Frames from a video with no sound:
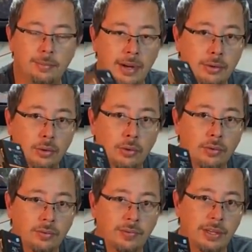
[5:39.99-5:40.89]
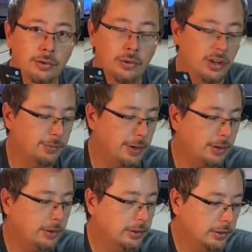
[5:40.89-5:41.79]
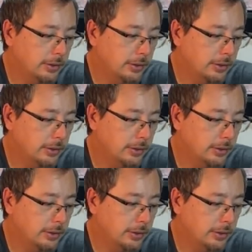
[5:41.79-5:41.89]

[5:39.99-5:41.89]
micro video transmitter.